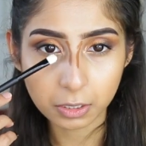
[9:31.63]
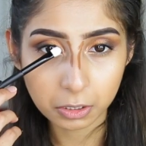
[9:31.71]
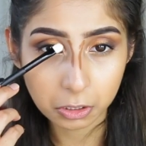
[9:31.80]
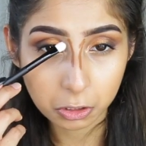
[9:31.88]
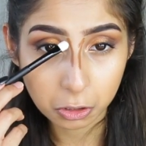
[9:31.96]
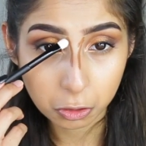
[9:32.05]
a
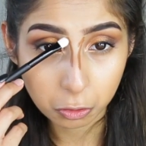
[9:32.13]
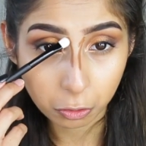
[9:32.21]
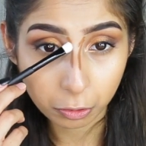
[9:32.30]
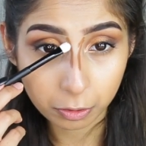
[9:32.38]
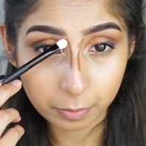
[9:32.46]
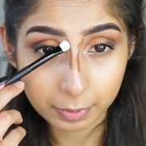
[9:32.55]

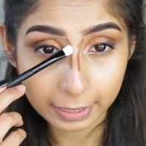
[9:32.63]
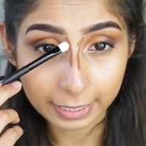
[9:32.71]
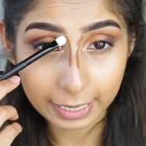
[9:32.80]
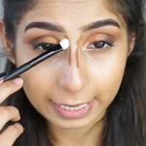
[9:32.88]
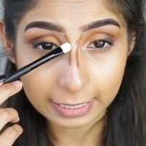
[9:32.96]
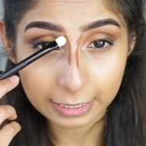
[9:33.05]
dome,
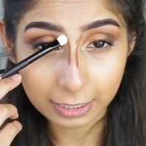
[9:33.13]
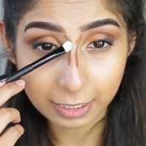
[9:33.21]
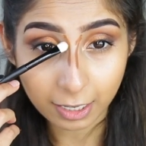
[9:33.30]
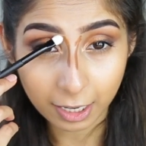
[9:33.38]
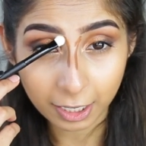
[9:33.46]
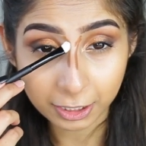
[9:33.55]
like
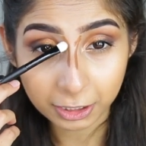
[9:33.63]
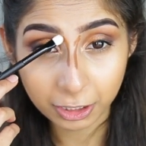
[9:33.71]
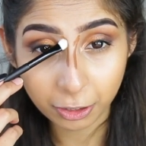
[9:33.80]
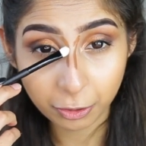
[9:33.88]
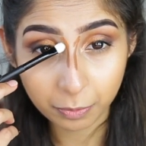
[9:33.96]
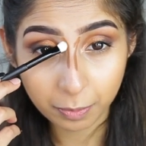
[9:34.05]
any
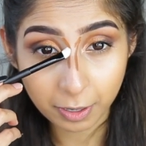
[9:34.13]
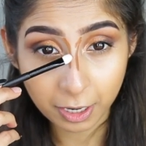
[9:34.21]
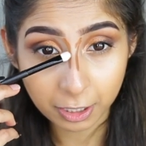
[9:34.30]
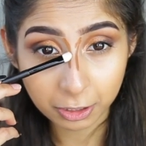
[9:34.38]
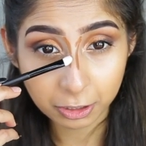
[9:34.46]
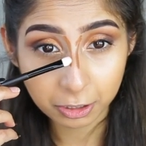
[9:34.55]
eyeshadow
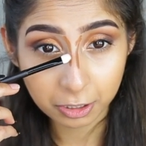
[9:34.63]
brush,